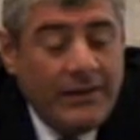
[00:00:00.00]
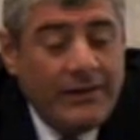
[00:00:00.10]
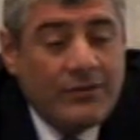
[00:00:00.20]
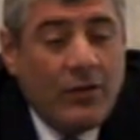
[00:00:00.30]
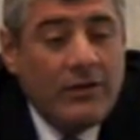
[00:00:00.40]

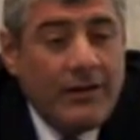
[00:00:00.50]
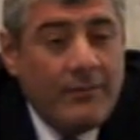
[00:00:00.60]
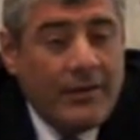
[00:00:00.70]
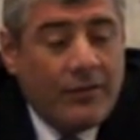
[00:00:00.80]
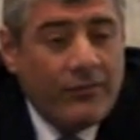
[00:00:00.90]
He told
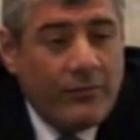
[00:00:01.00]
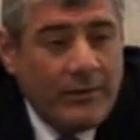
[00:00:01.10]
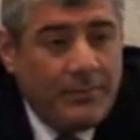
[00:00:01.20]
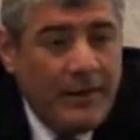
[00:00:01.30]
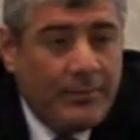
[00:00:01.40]
him because
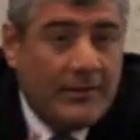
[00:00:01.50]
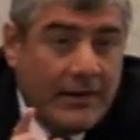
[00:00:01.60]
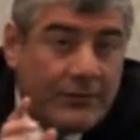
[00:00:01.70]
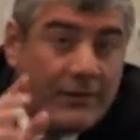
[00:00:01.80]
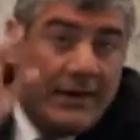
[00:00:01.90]
when people,
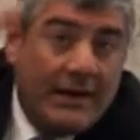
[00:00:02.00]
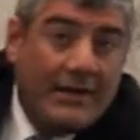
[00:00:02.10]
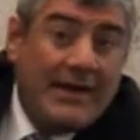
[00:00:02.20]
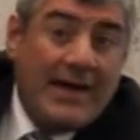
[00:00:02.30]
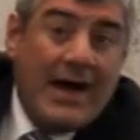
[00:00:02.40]
the
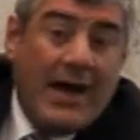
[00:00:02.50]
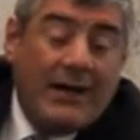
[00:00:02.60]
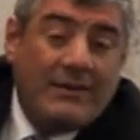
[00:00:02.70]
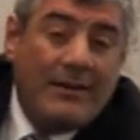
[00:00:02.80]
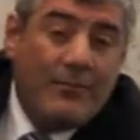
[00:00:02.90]
greater they
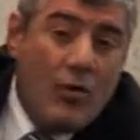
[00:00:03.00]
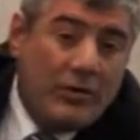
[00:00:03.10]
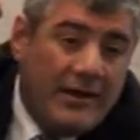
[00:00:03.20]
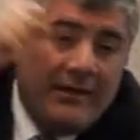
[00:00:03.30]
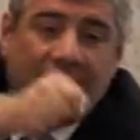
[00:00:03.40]
are, the
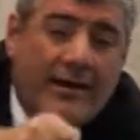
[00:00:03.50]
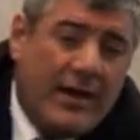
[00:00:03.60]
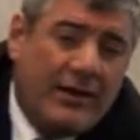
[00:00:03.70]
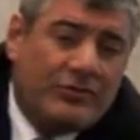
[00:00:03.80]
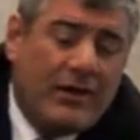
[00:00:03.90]
more the Yetzer
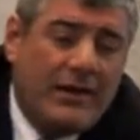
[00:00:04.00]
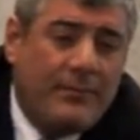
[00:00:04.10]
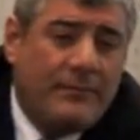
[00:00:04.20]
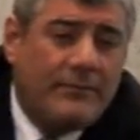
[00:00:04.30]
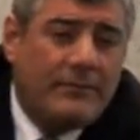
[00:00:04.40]
Hara try
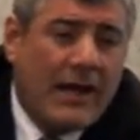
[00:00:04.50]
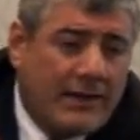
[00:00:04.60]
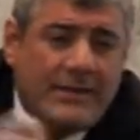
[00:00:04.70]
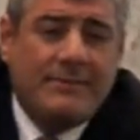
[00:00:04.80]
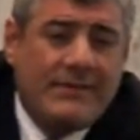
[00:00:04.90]
to
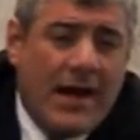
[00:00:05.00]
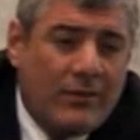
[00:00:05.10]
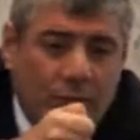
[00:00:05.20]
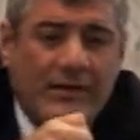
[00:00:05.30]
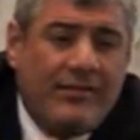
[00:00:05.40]
knock them
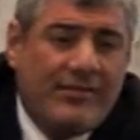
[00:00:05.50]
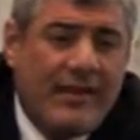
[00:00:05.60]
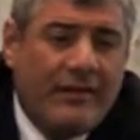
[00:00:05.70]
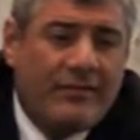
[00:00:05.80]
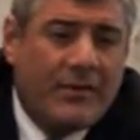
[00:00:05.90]
down with these things.